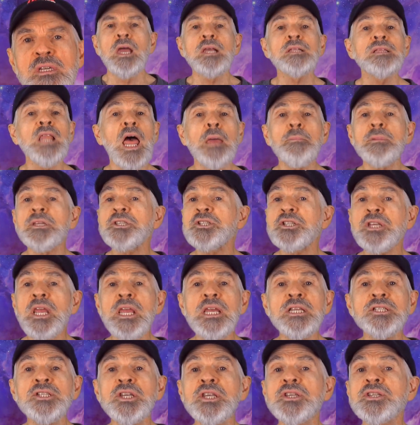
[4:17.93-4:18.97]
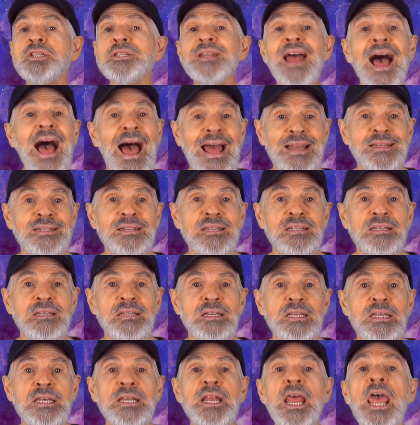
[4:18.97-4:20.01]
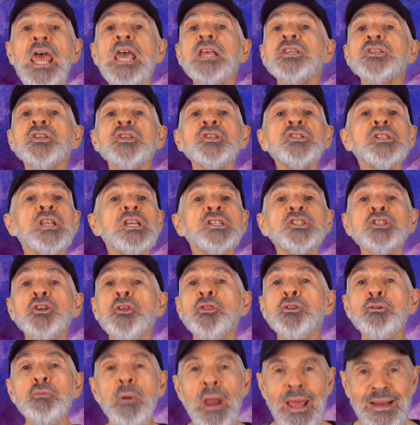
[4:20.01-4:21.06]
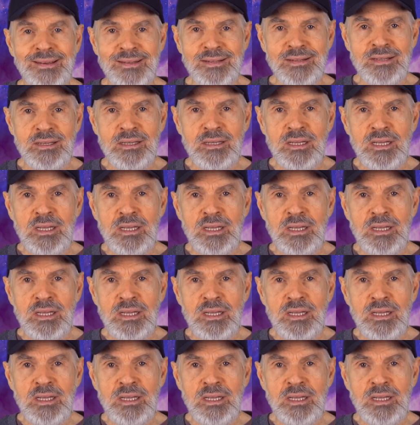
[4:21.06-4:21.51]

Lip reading: Climate change is not an existential threat.